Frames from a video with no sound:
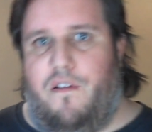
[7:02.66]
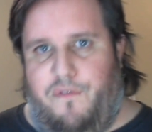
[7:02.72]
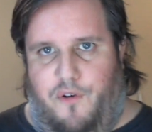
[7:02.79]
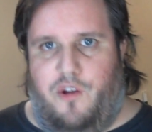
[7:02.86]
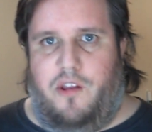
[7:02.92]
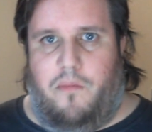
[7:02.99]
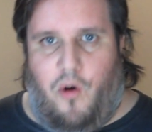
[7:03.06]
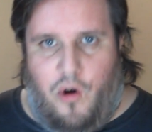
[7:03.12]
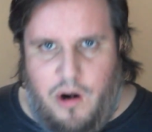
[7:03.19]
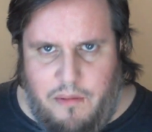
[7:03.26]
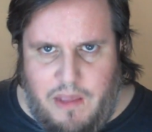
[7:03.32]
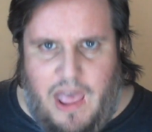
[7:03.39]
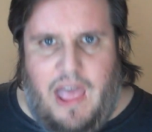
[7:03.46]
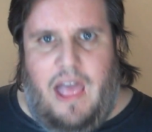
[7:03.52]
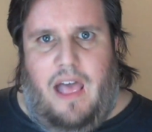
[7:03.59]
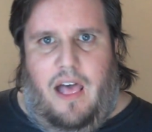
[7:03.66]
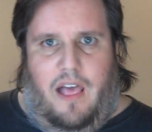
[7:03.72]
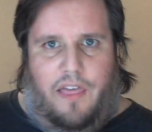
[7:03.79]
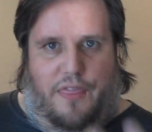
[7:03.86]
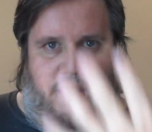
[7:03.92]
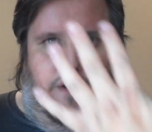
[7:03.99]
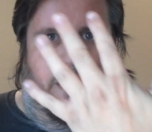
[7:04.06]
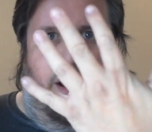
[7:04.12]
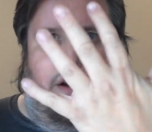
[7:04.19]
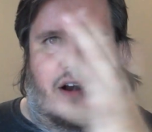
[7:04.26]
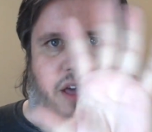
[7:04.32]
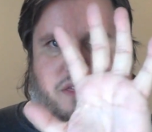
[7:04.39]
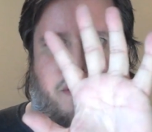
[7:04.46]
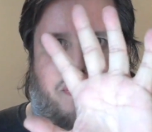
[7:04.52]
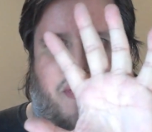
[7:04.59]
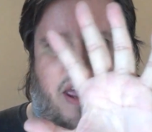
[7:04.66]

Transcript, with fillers: Furthermore, there are other